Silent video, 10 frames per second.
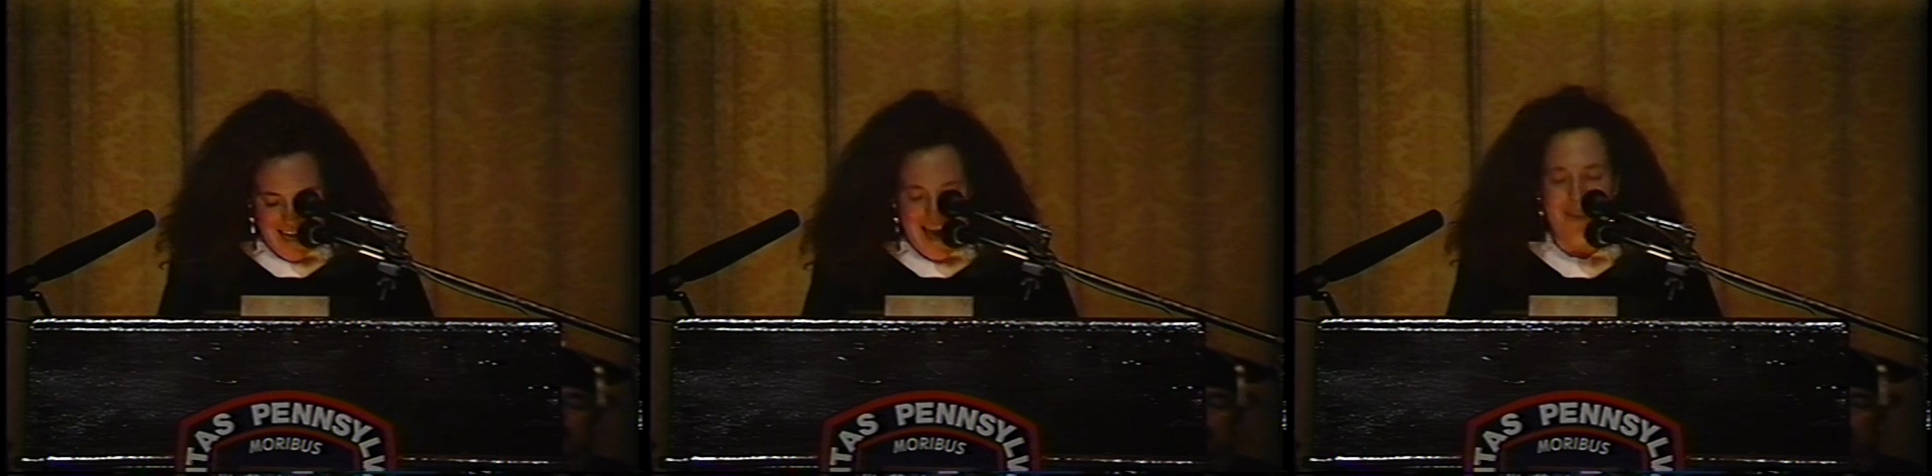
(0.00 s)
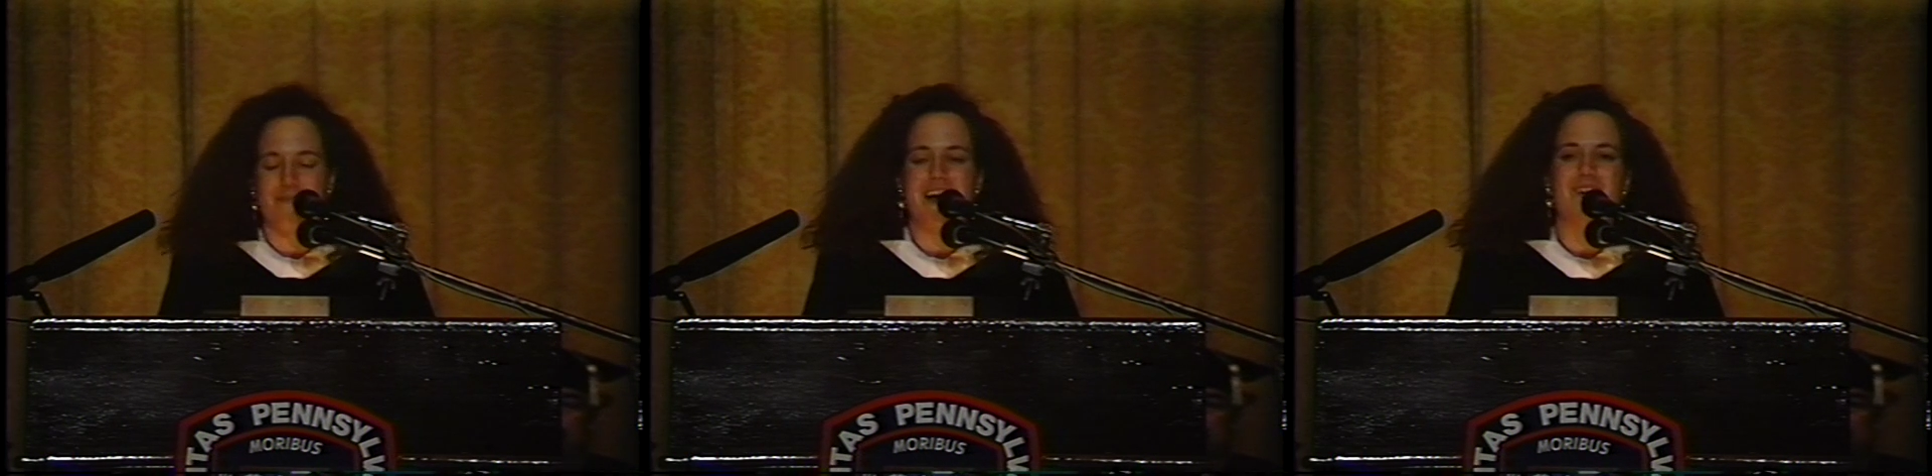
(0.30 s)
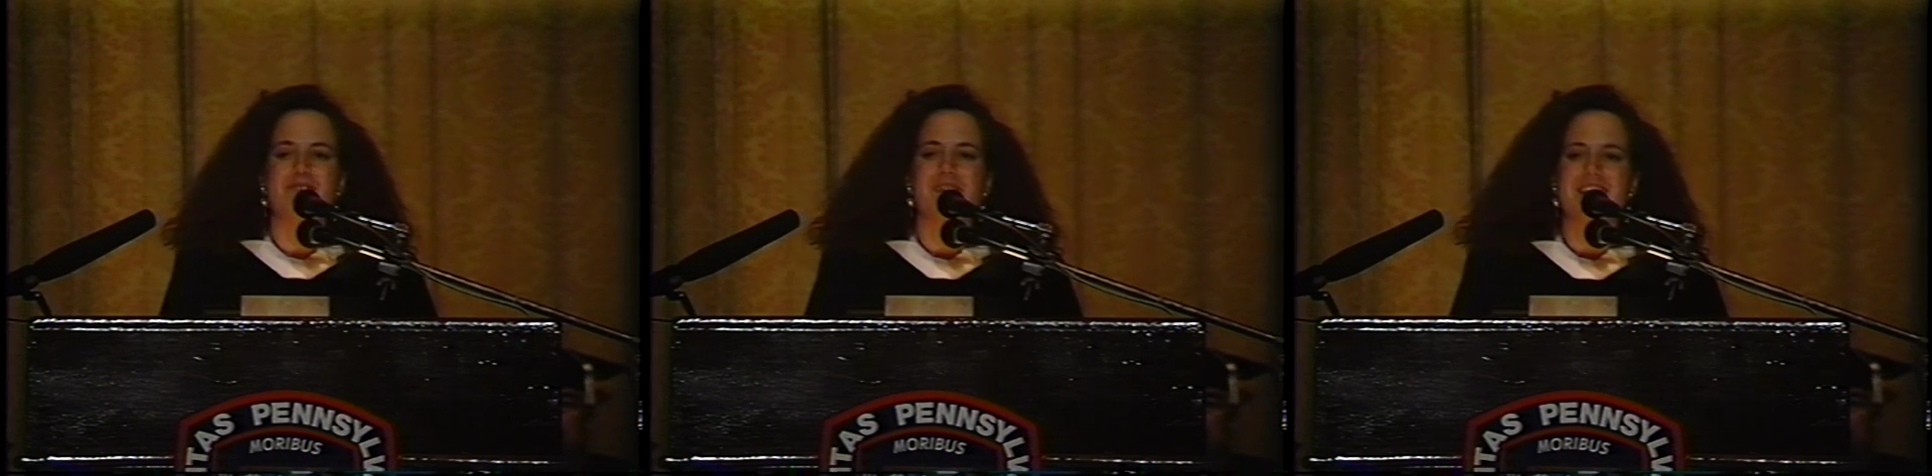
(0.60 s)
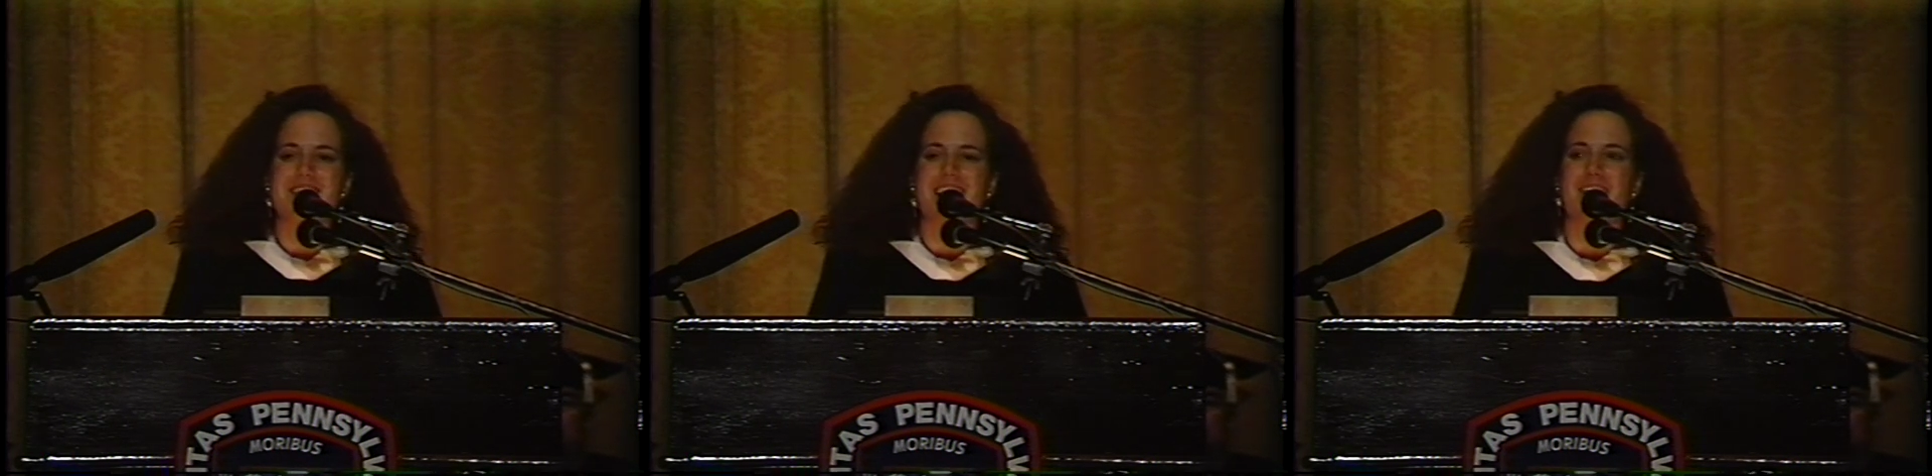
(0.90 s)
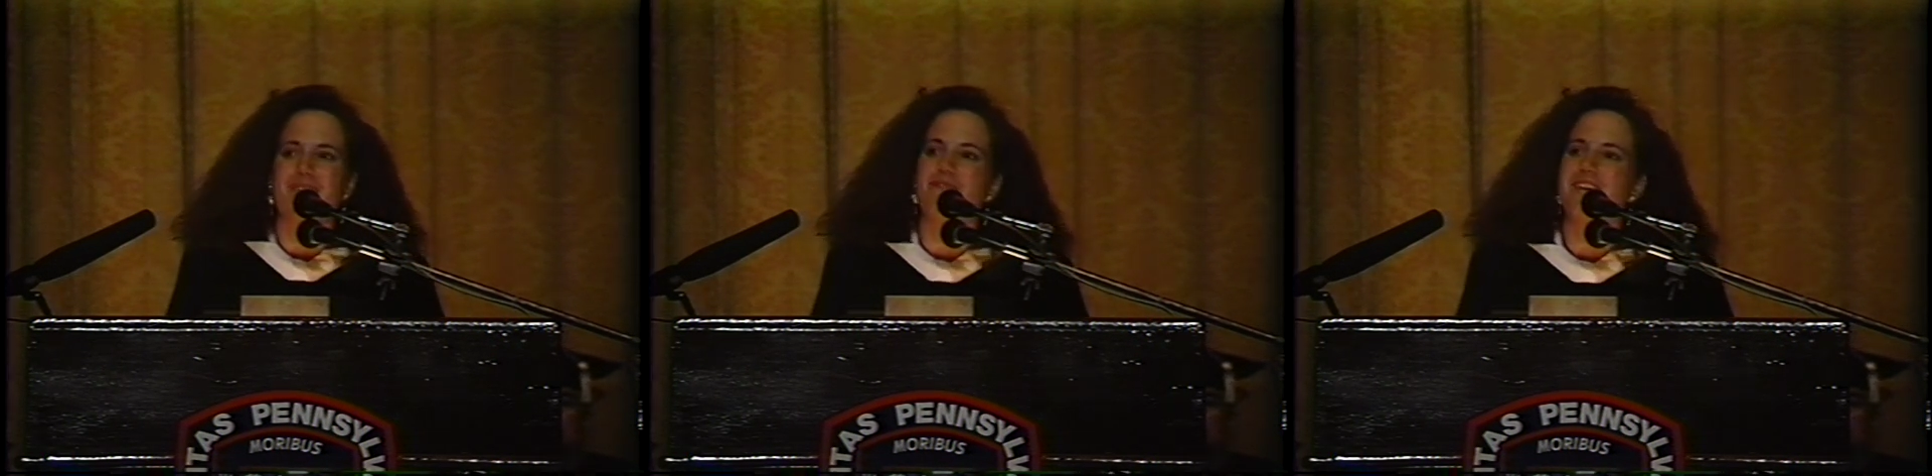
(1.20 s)
I found
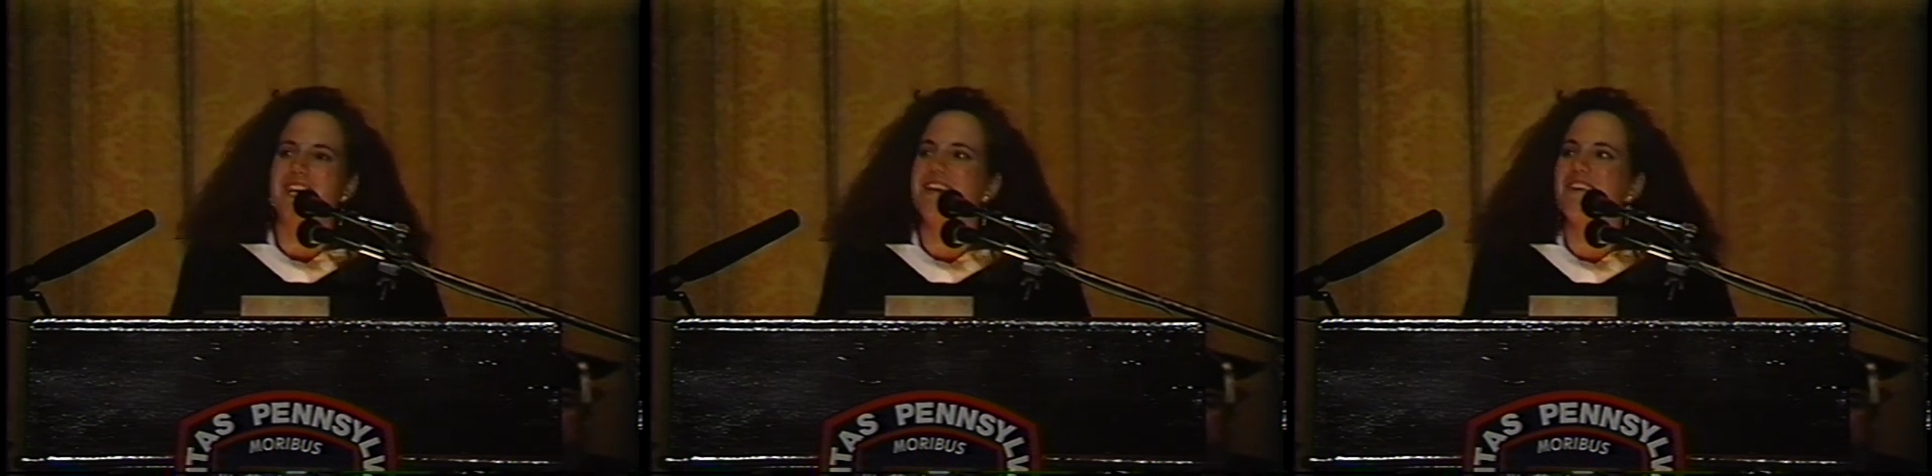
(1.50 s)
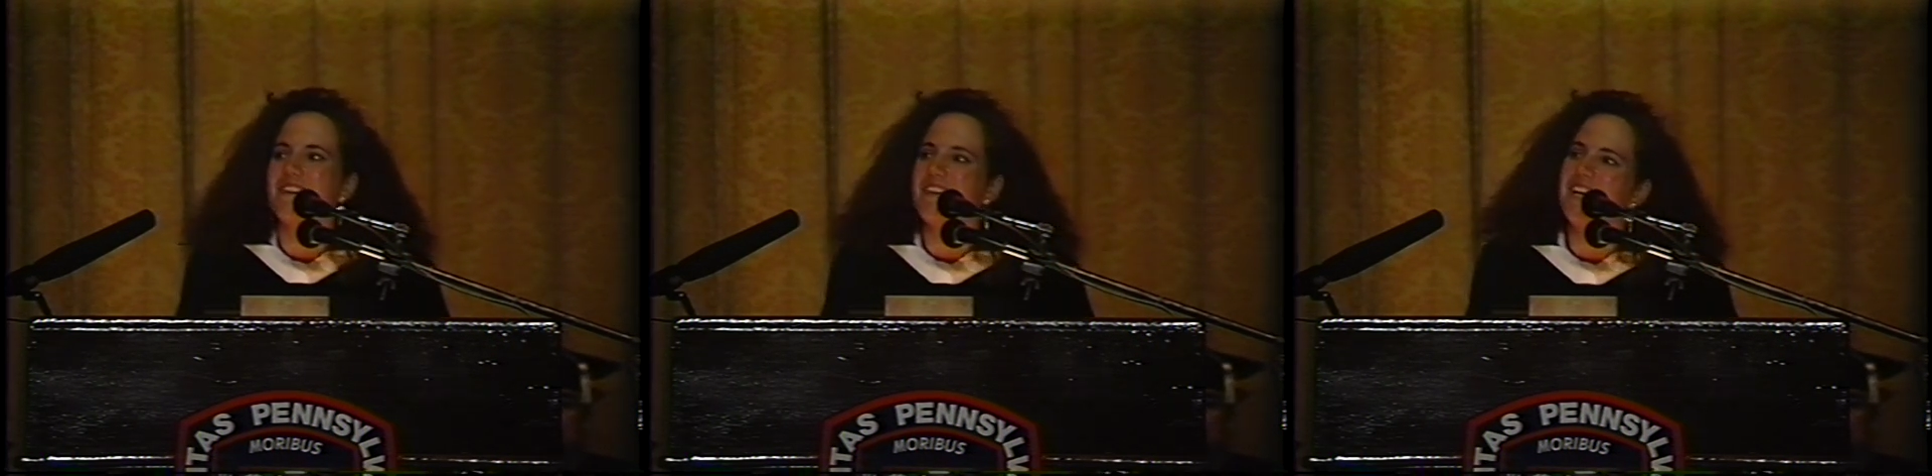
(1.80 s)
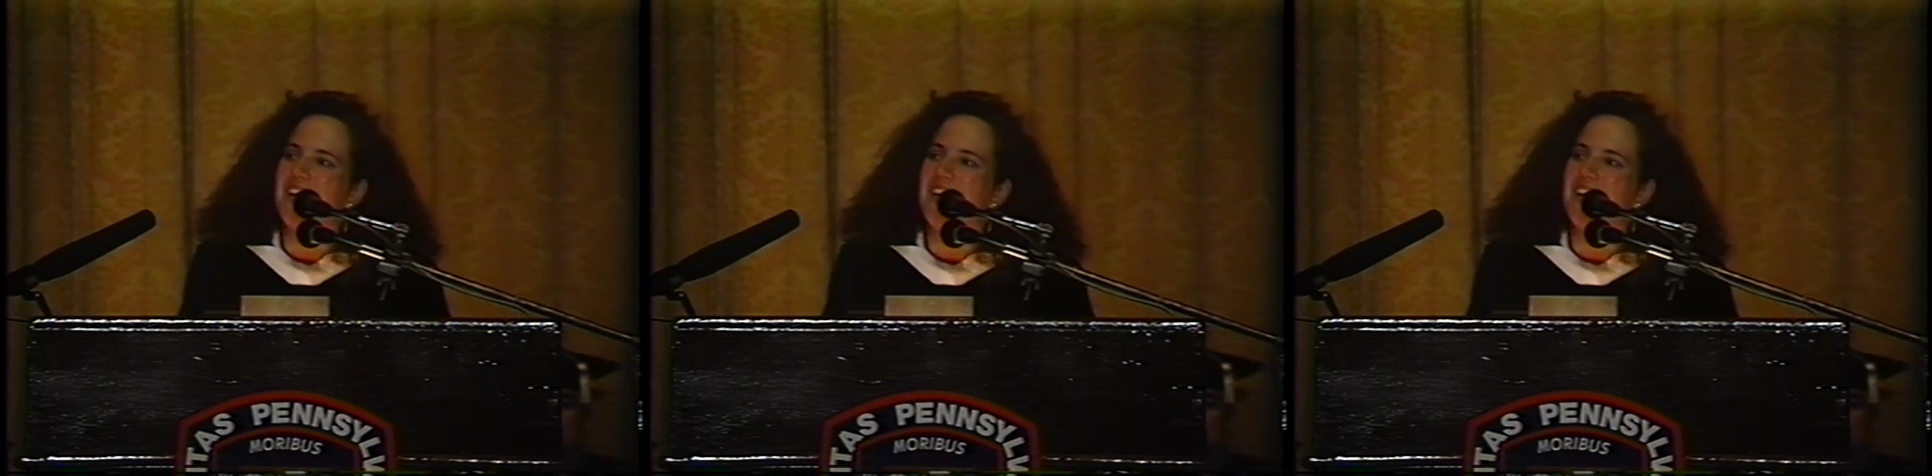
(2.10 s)
myself eagerly